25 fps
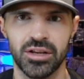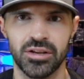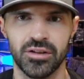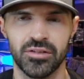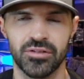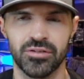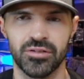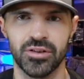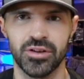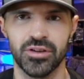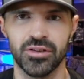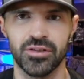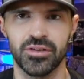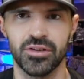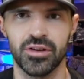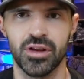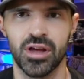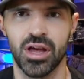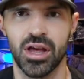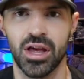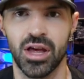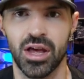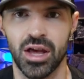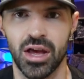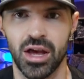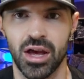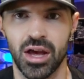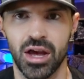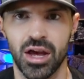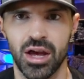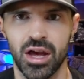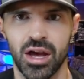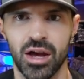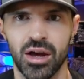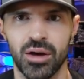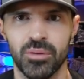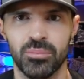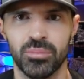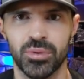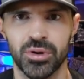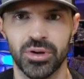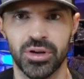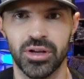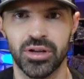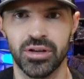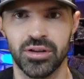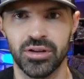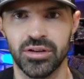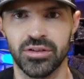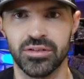different, but
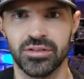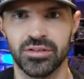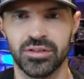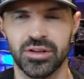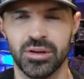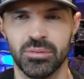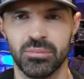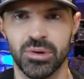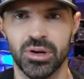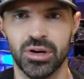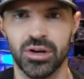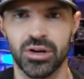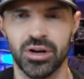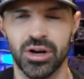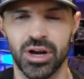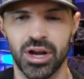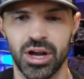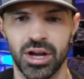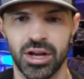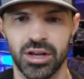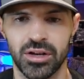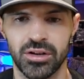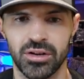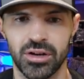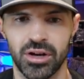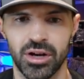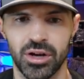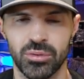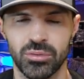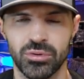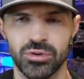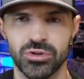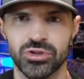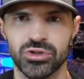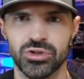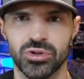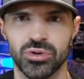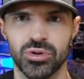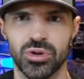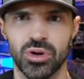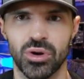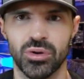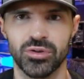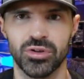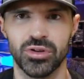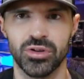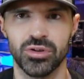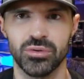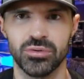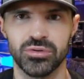it is similar, and I will show you how
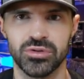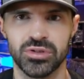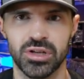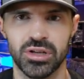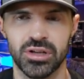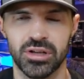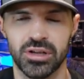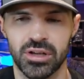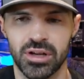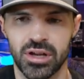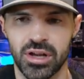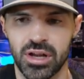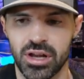to use it.